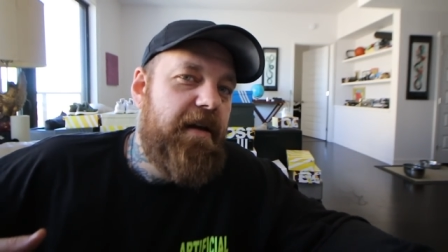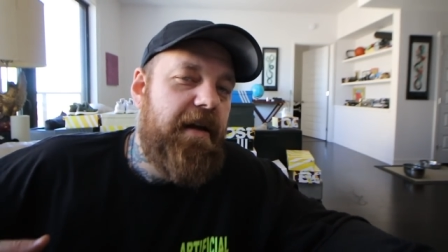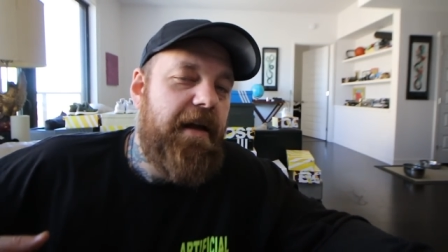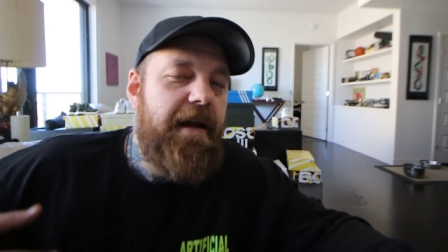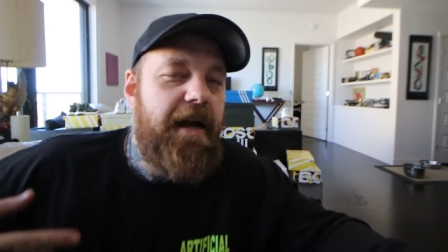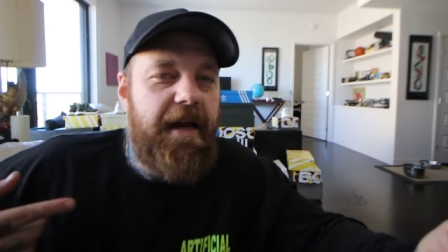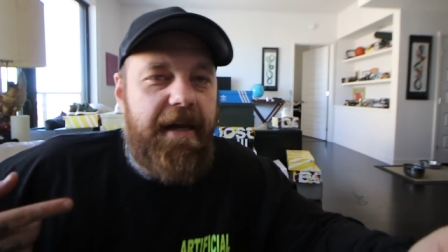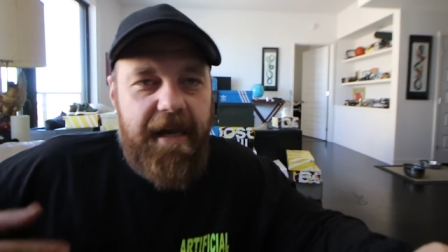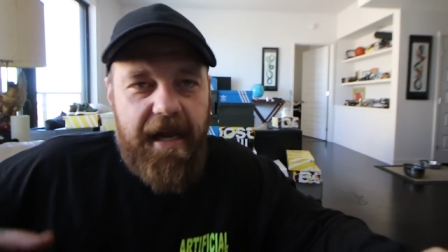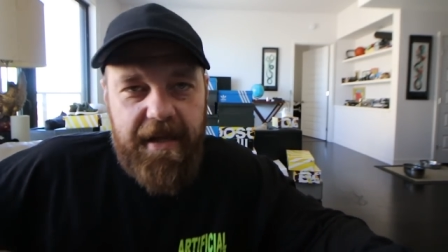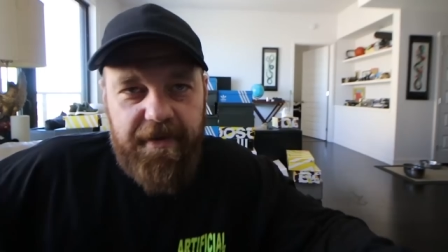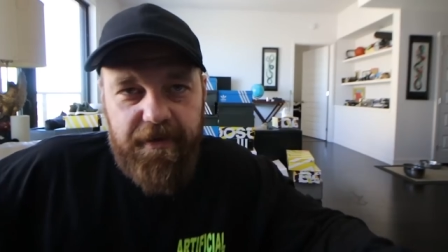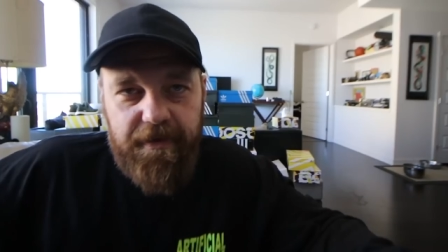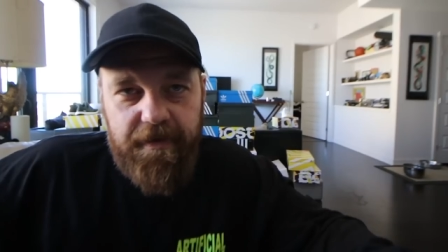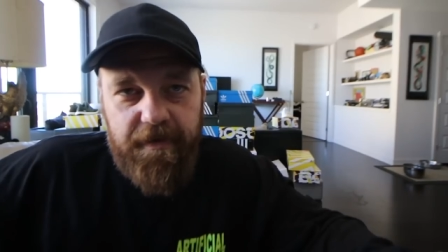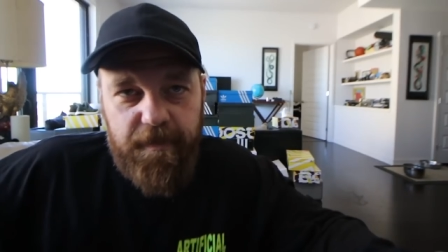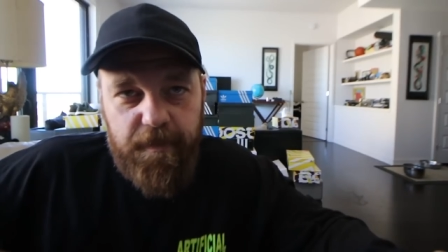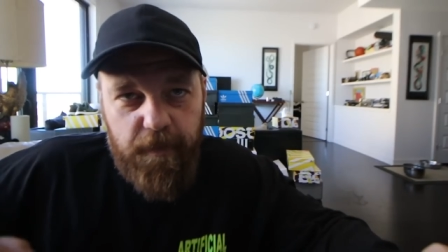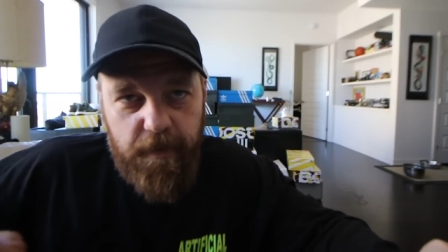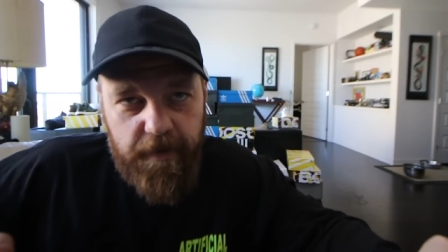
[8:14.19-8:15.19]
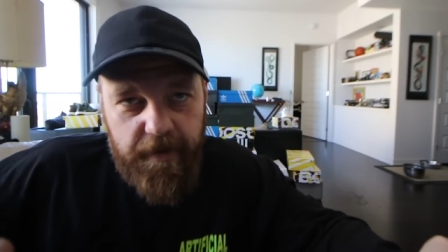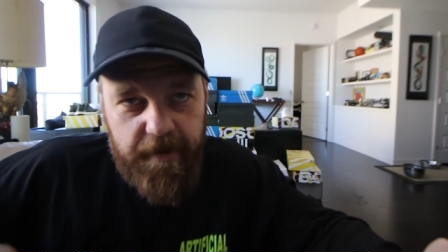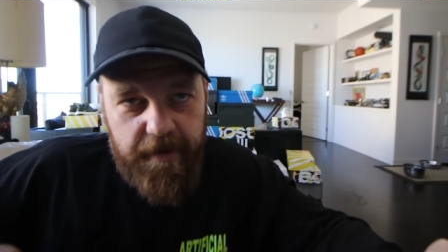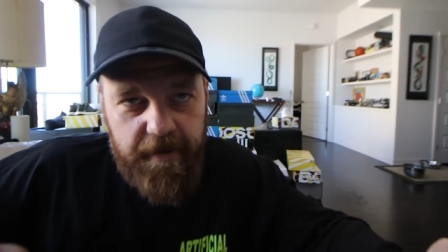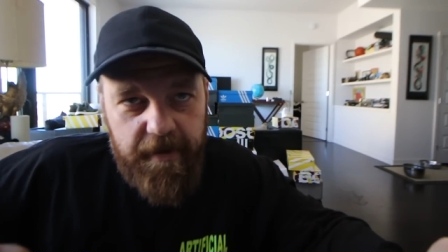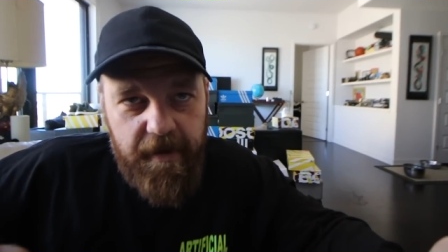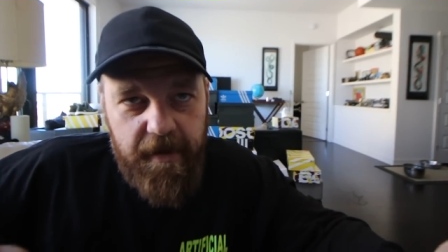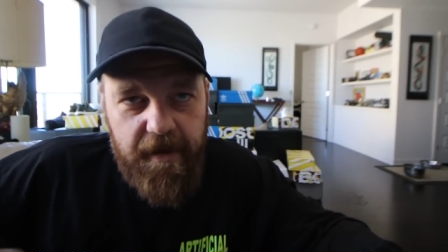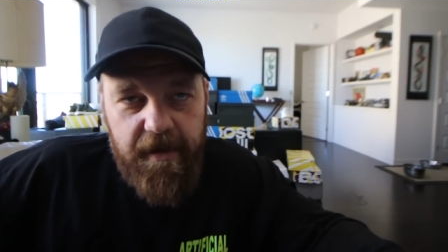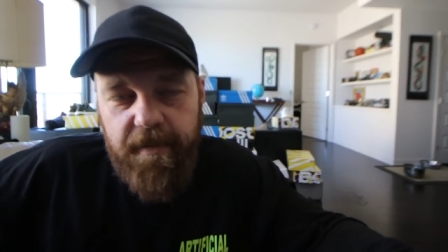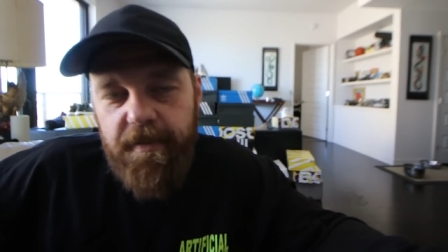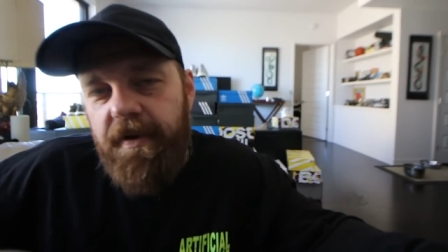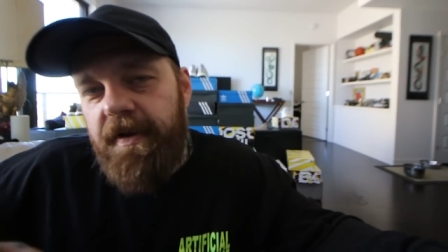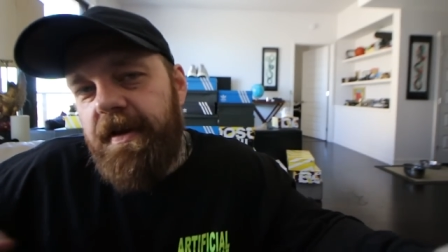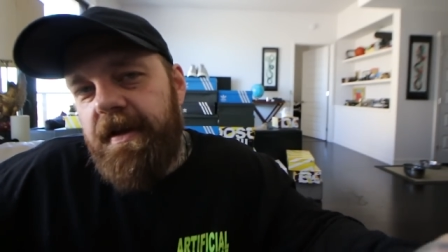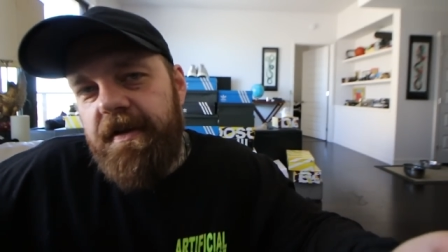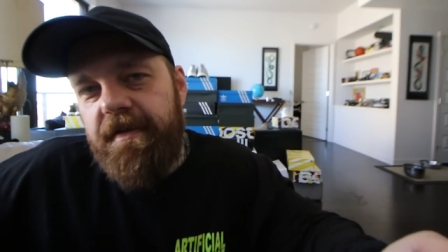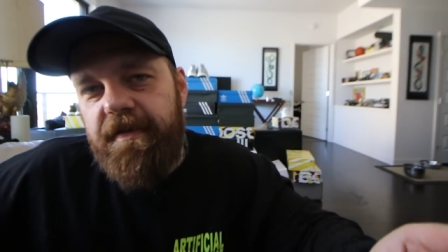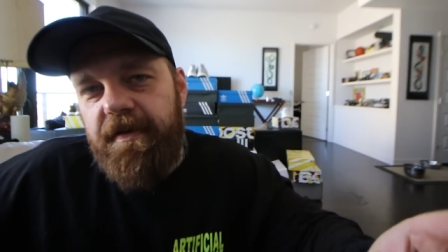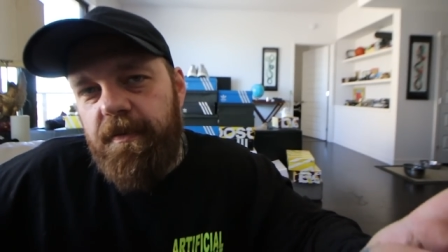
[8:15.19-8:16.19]
It got canceled this morning, but
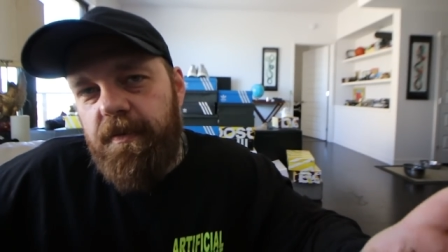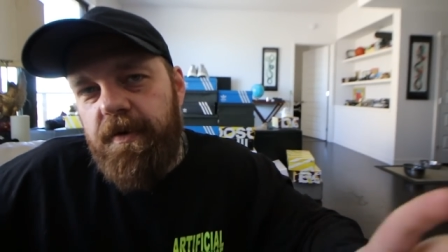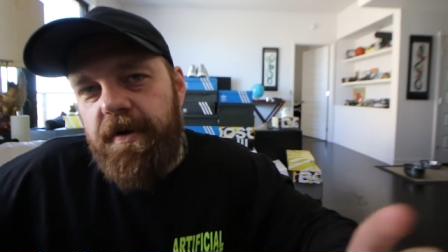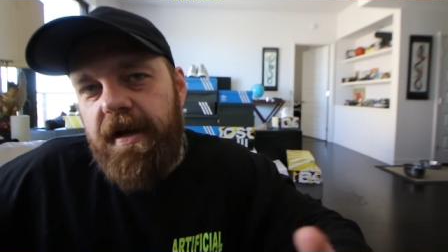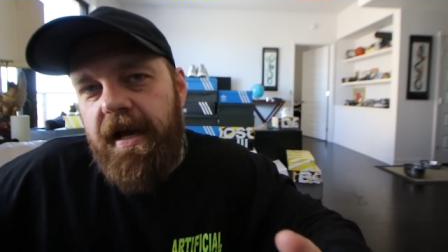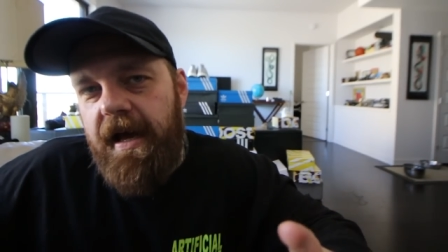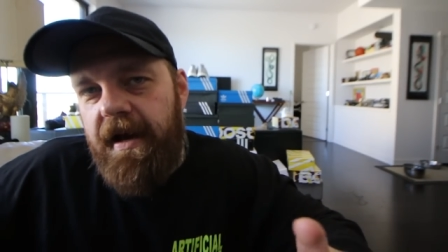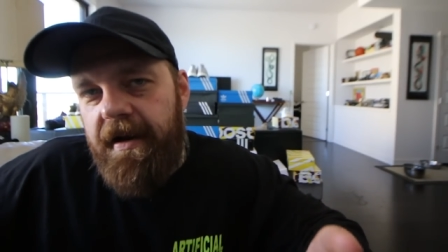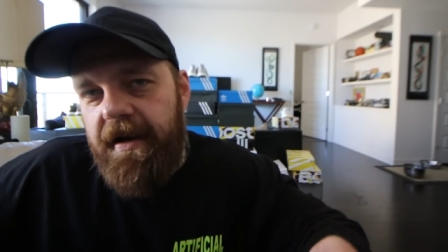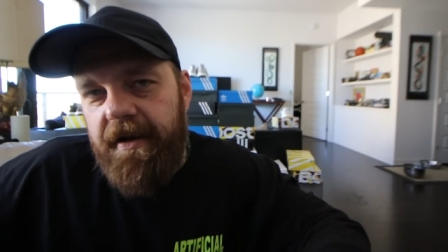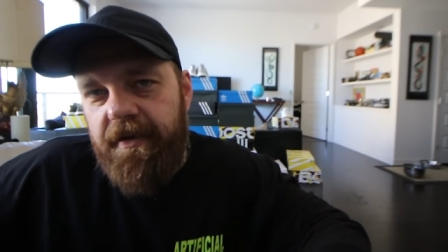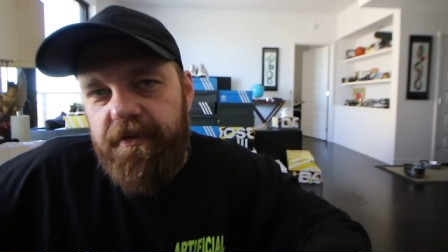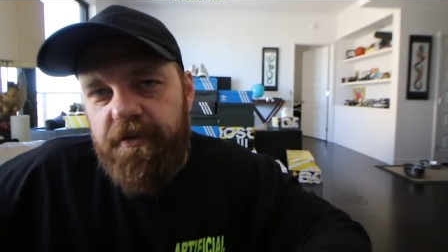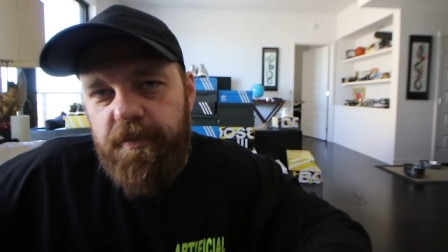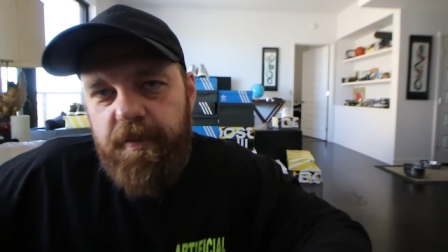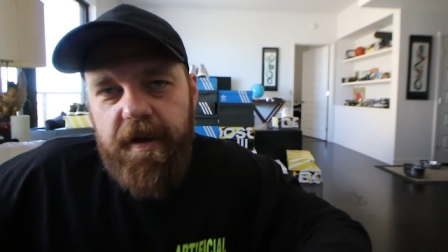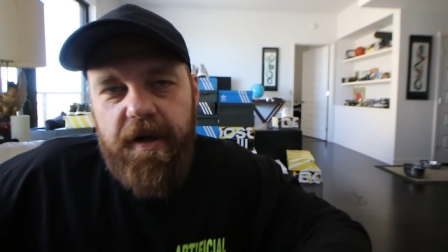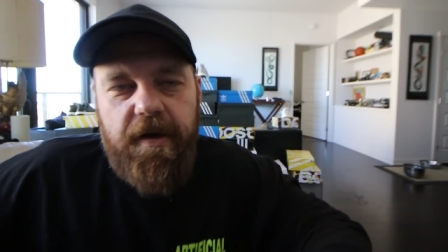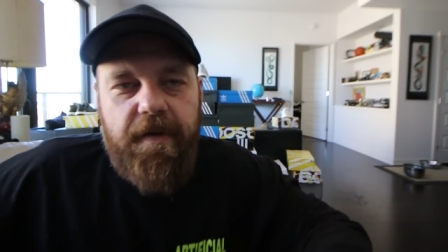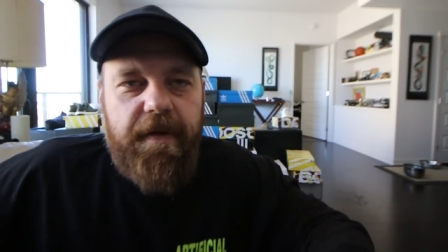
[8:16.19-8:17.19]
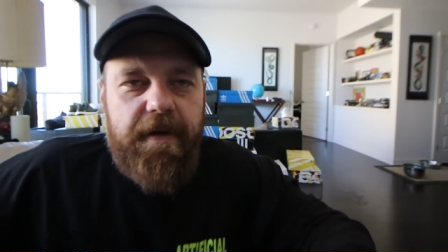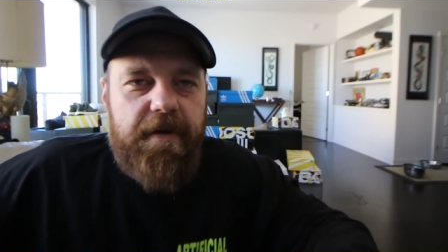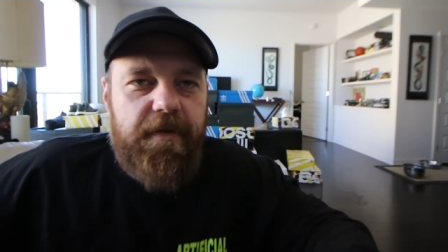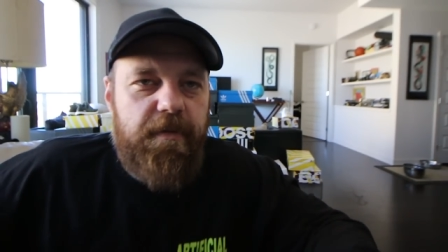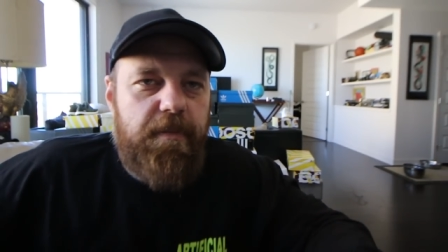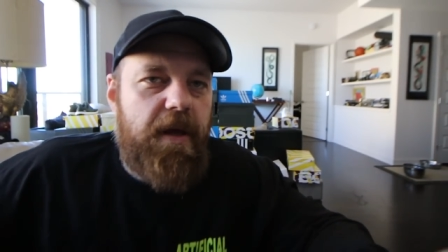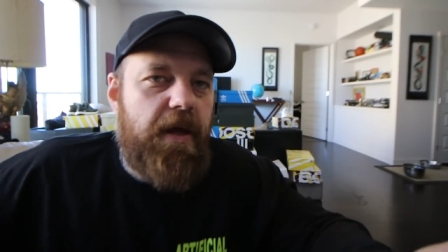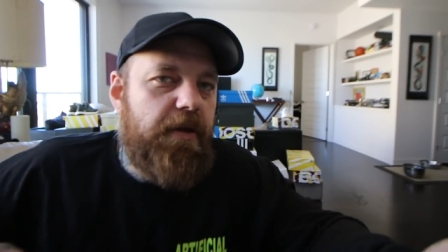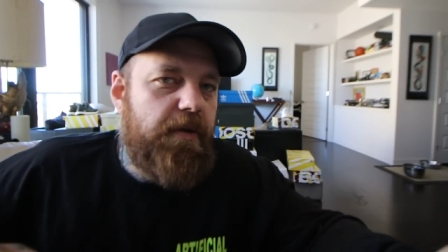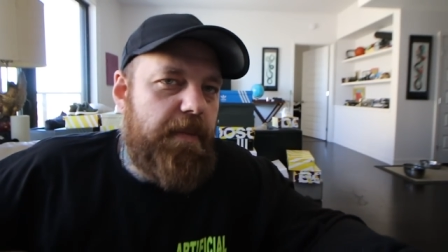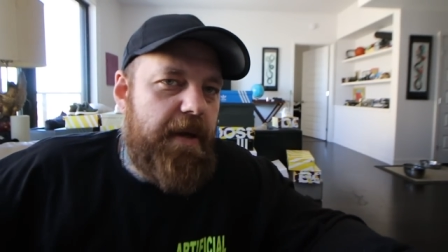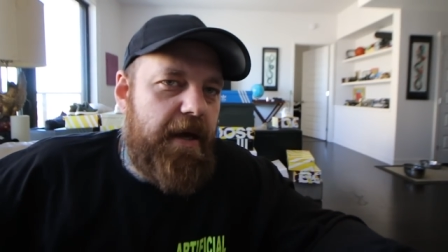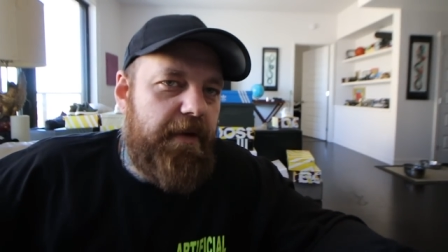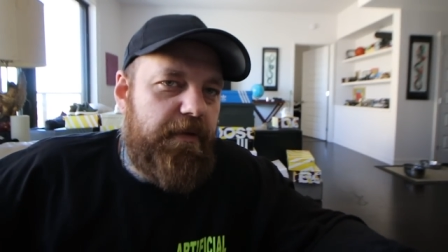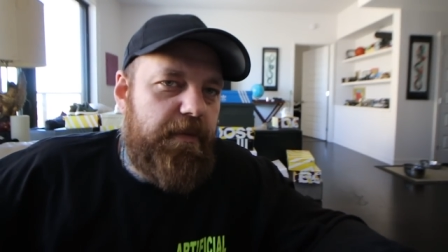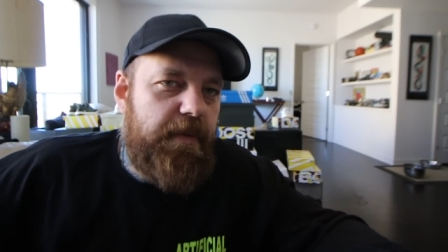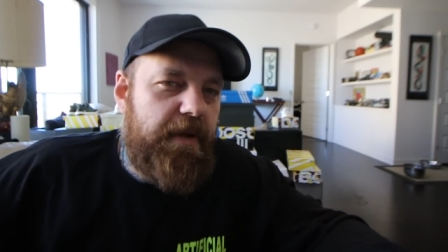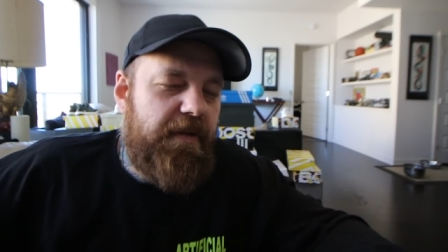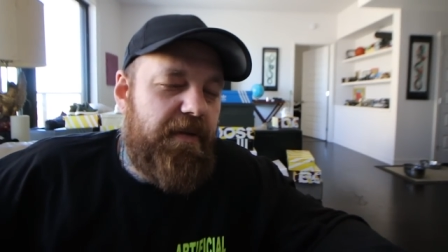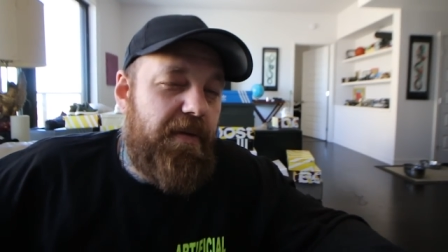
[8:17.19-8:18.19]
then someone had an extra pair and they just mailed them out
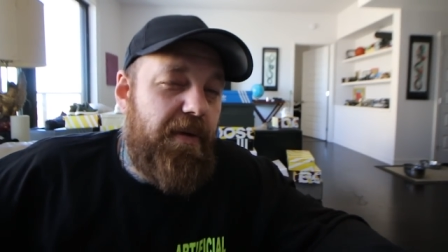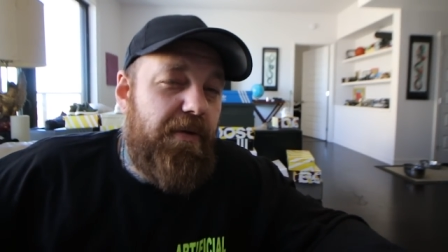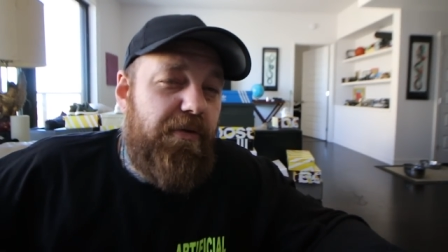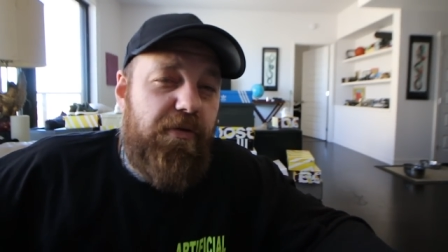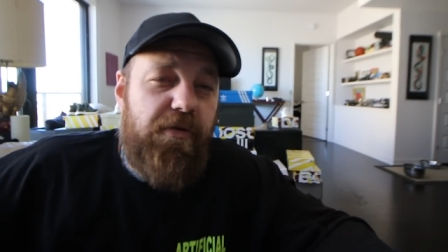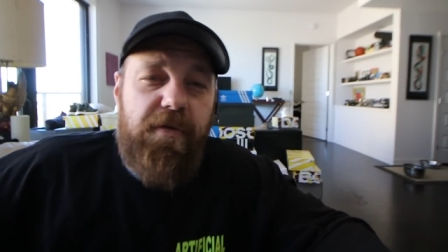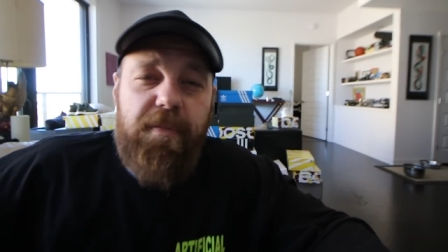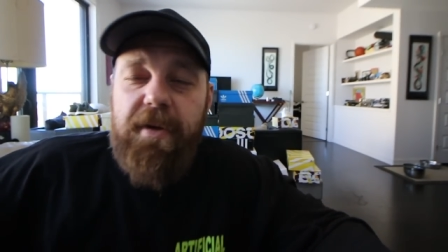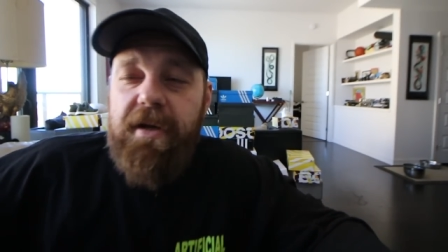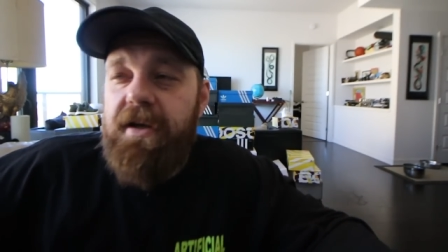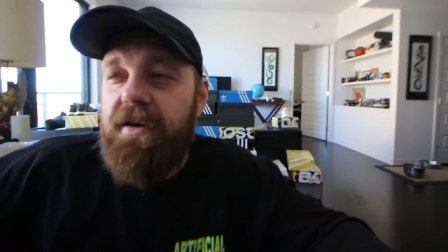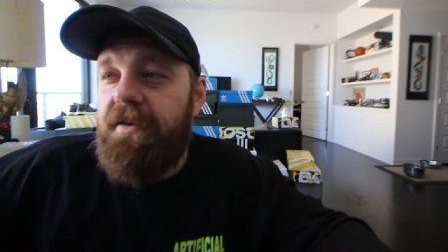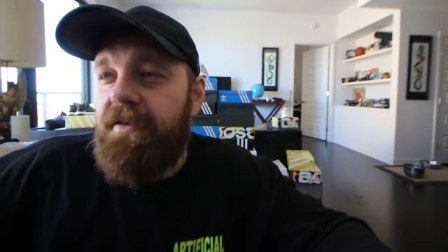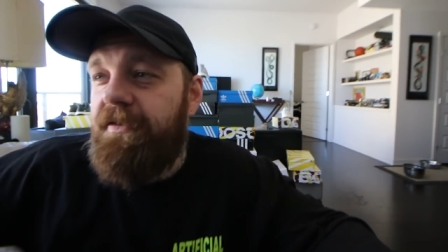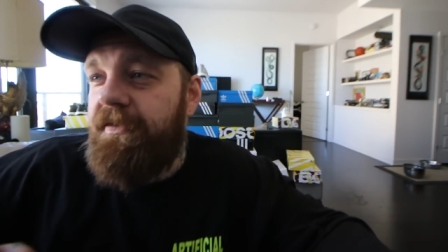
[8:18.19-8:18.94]
to me. So those should be here